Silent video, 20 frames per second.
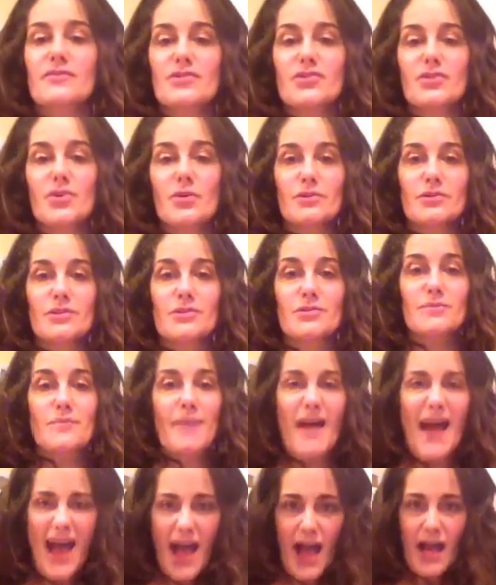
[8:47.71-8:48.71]
a shoulders
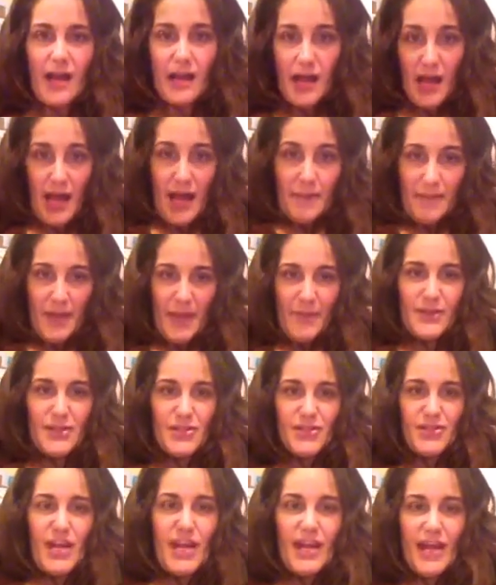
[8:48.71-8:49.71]
back, maybe
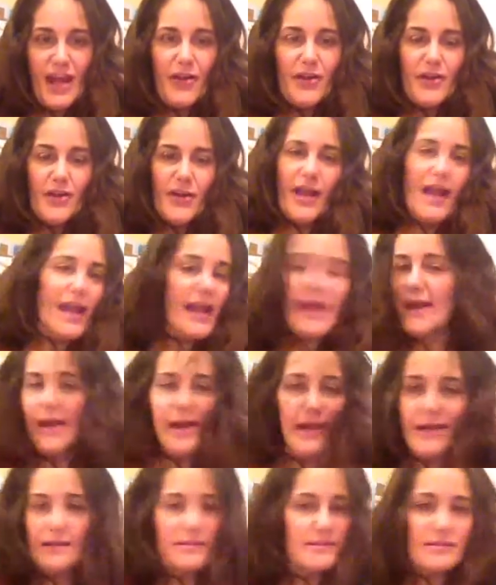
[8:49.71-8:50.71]
shake out your
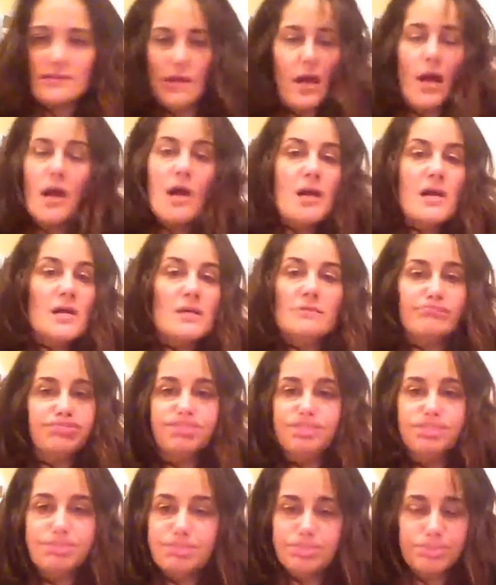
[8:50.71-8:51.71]
hands,
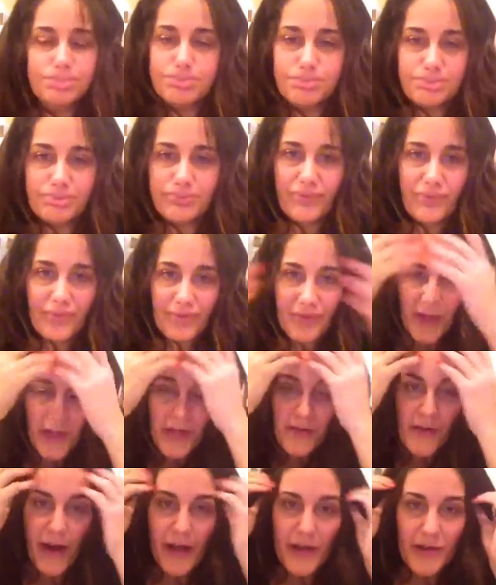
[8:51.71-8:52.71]

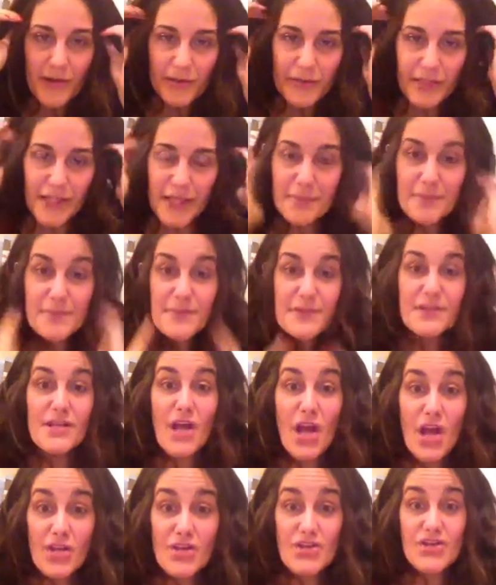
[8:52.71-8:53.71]
flutter out your lips,
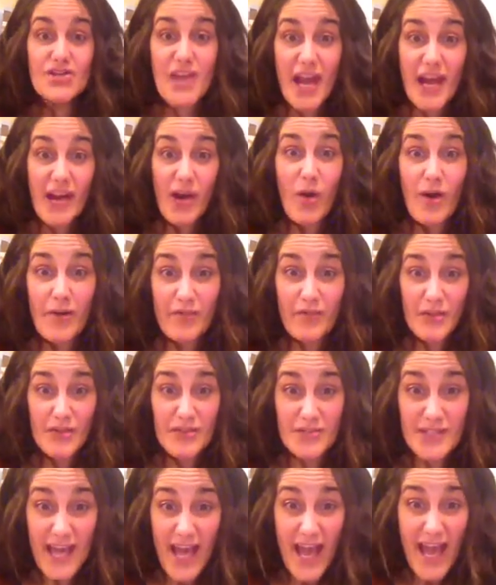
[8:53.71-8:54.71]
shake off your
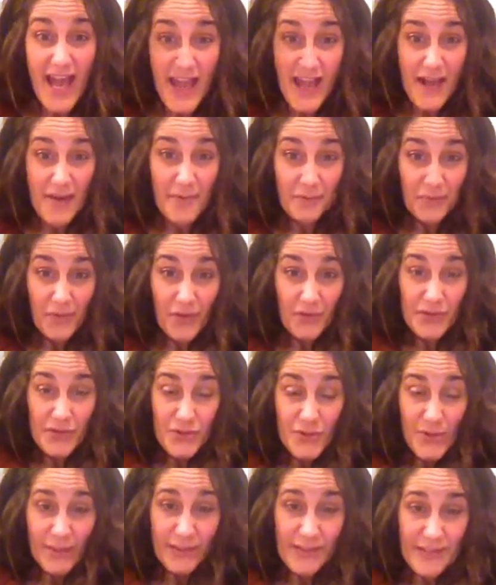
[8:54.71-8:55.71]
day. If you're
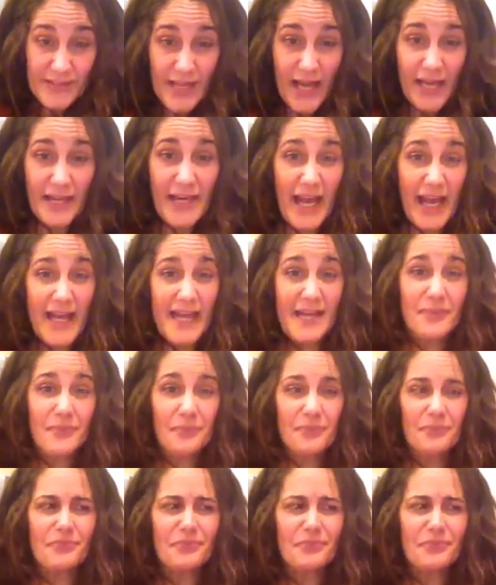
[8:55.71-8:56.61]
doing this at night,